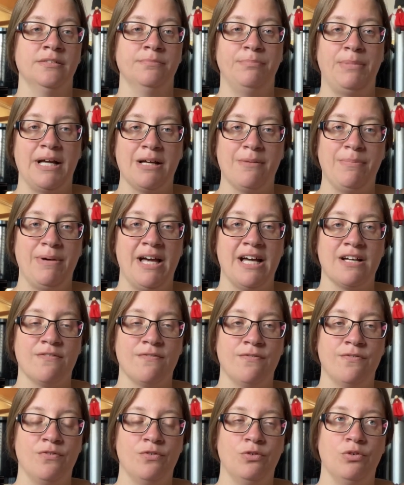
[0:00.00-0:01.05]
backpack
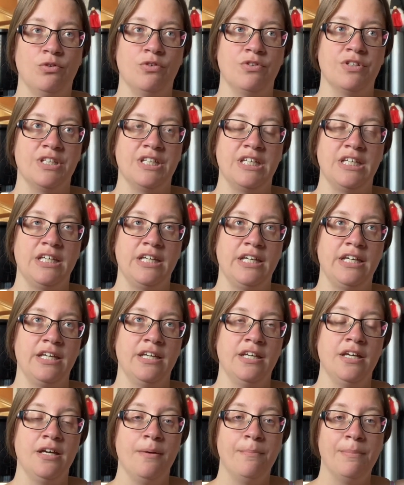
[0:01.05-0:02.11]
for the
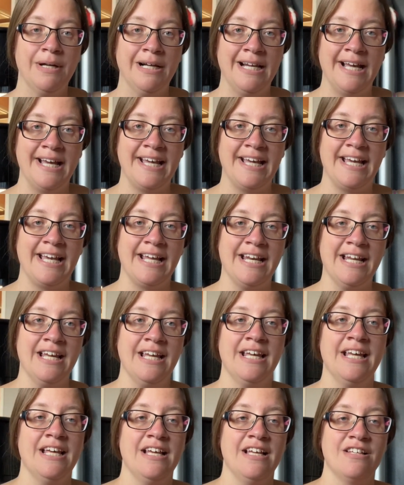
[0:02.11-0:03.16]
plane,
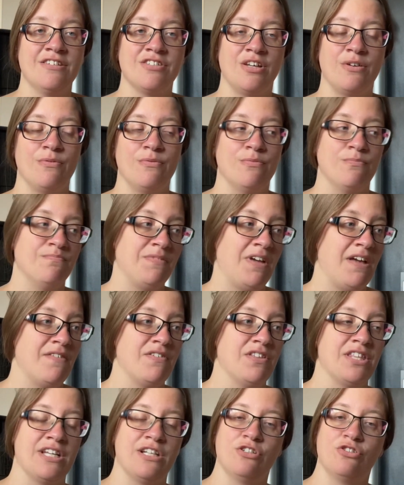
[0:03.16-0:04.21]
so
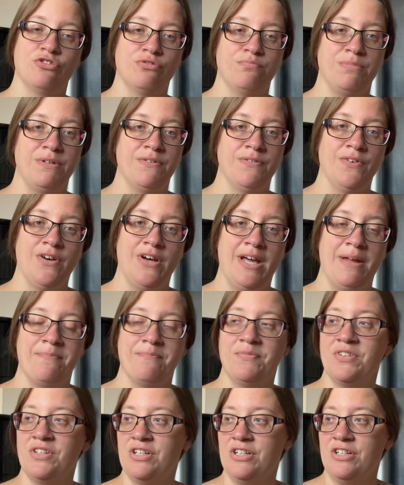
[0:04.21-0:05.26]
everything should be fine.
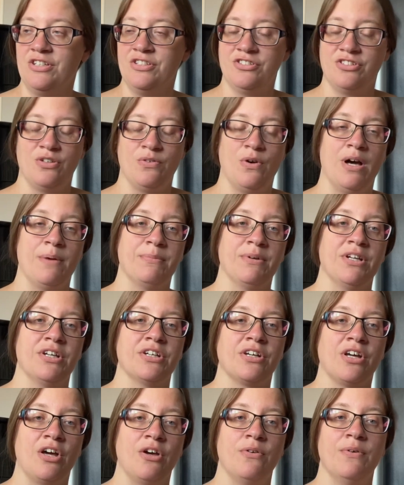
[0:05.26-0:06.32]
So I'm gonna
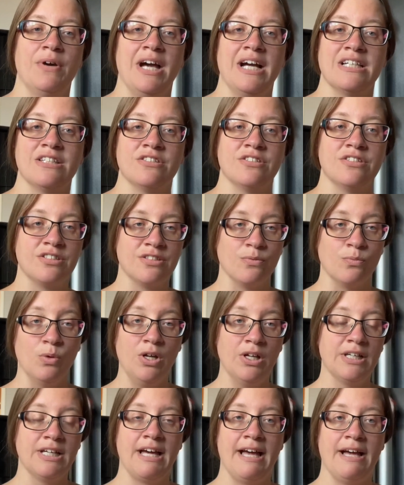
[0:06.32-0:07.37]
go and
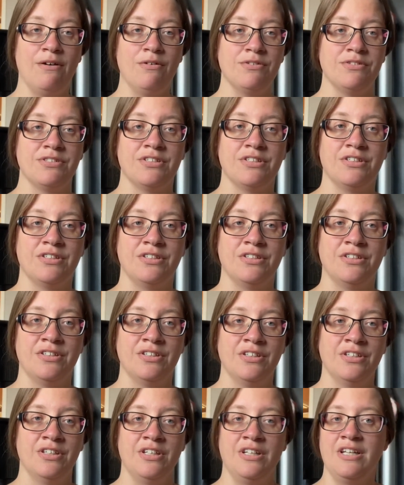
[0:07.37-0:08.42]
work out
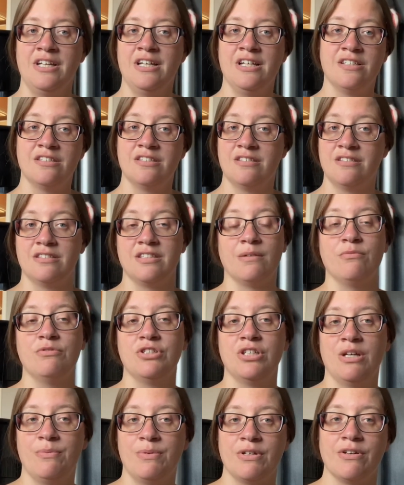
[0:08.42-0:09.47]
and double
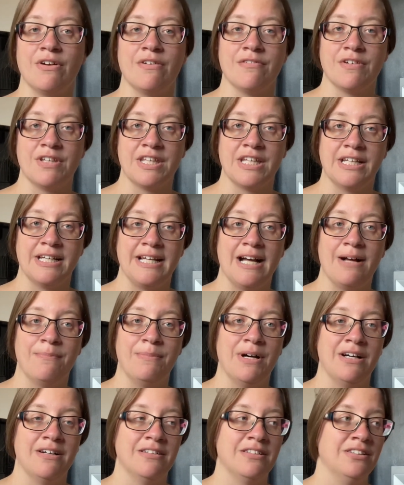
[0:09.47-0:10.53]
check we've got everything now,
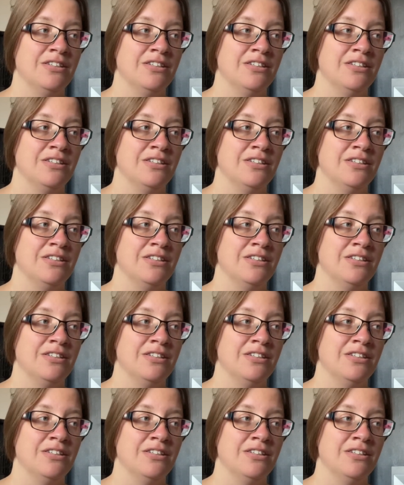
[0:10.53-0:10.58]
but